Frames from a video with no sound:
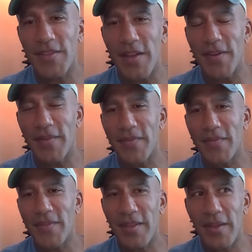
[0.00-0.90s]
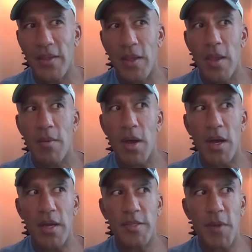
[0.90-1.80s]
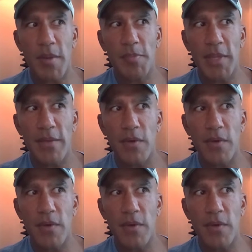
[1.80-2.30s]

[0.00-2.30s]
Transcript: Love sci-fi. Uh, it's probably